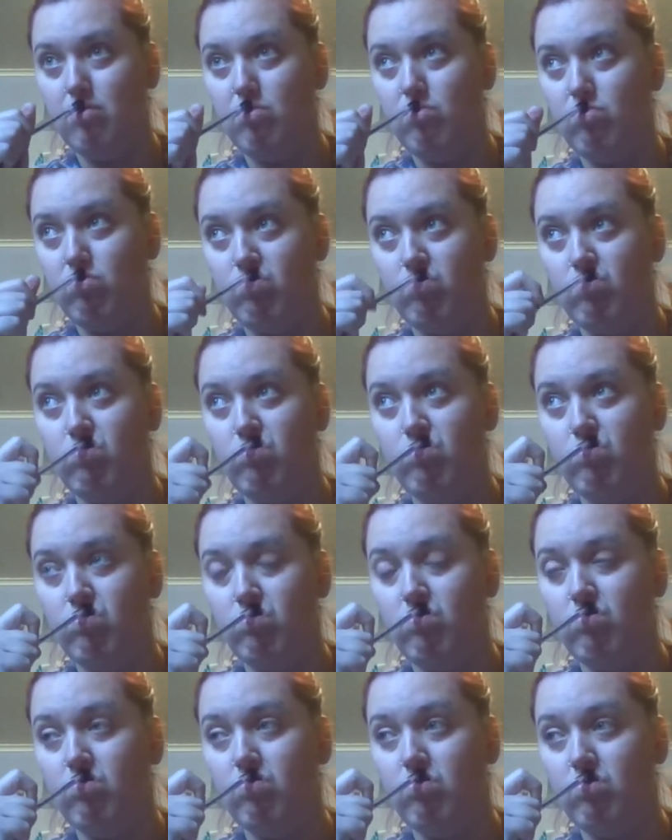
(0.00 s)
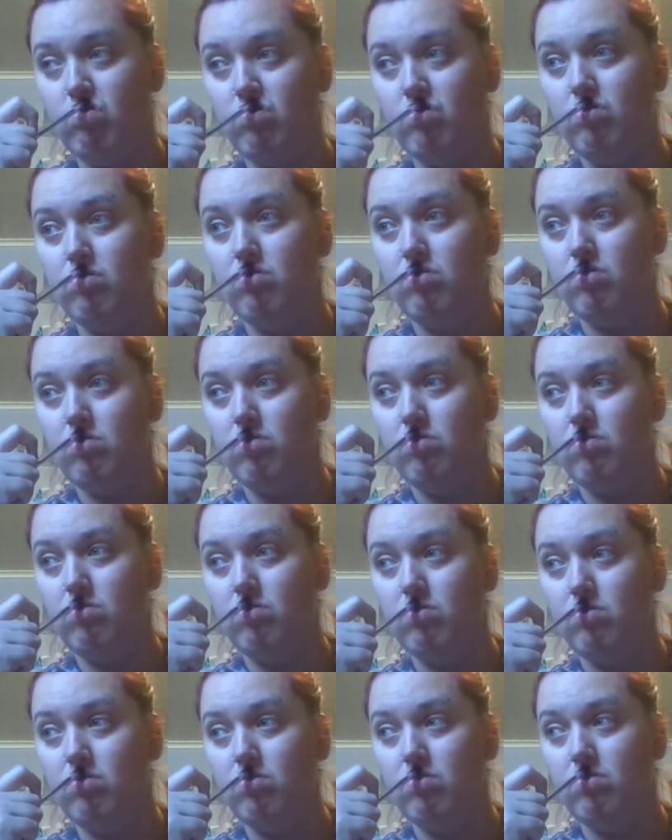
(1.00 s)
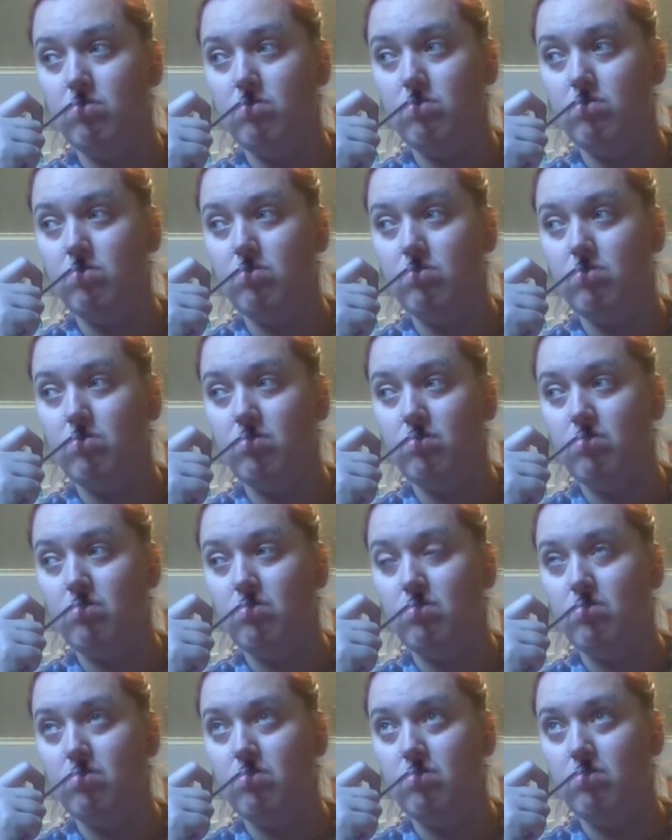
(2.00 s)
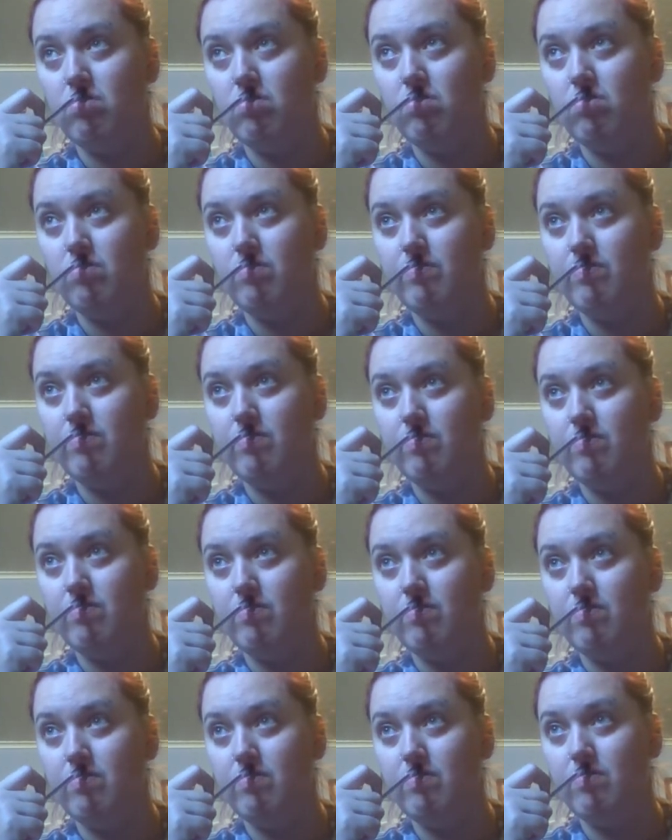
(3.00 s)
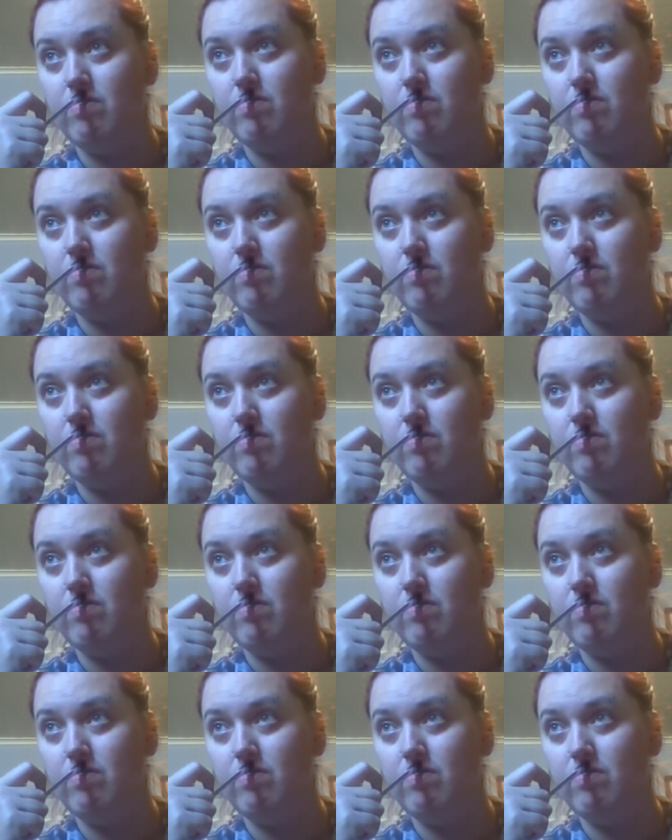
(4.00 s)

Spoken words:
Nothing is said.